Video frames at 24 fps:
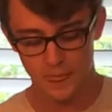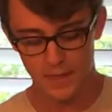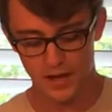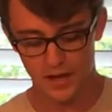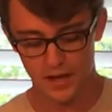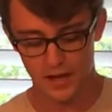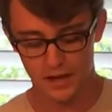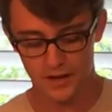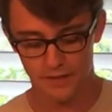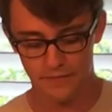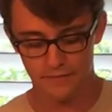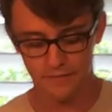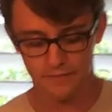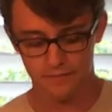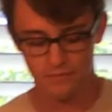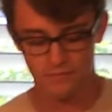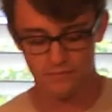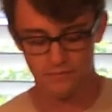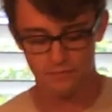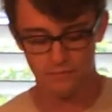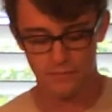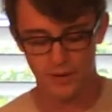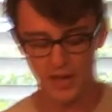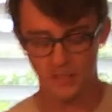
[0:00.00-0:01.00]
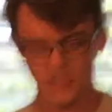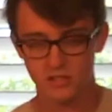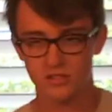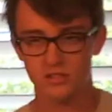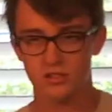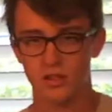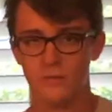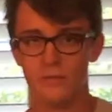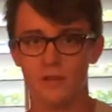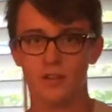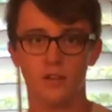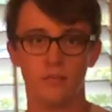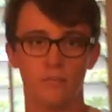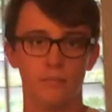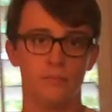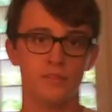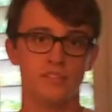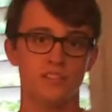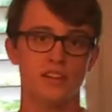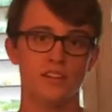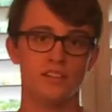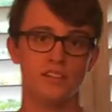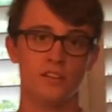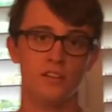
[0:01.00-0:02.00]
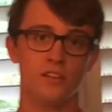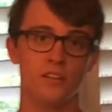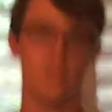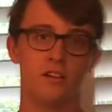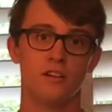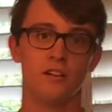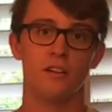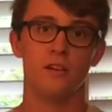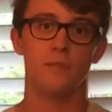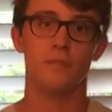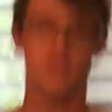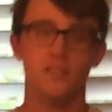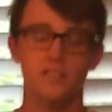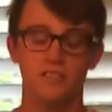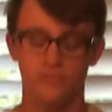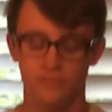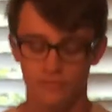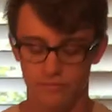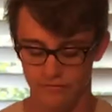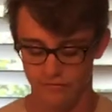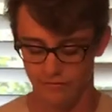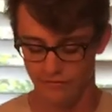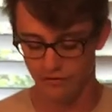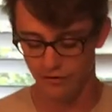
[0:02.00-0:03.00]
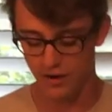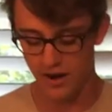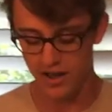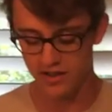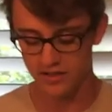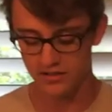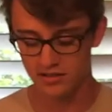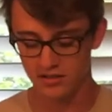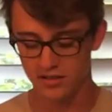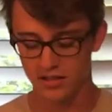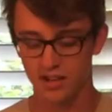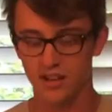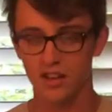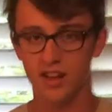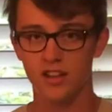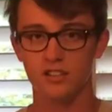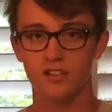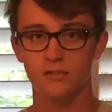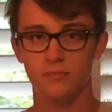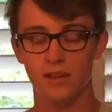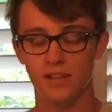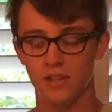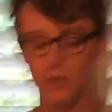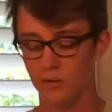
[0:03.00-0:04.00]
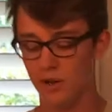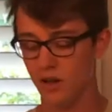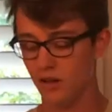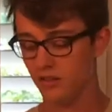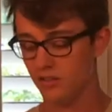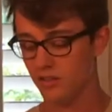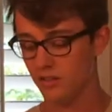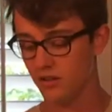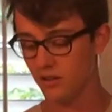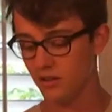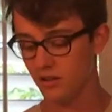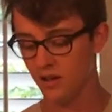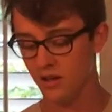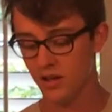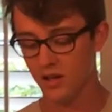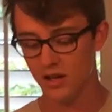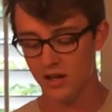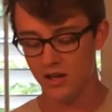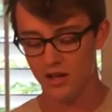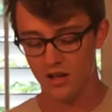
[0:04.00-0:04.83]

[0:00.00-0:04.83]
Um, pets, I mean, besides that they're amazing friends, they can actually make you healthier.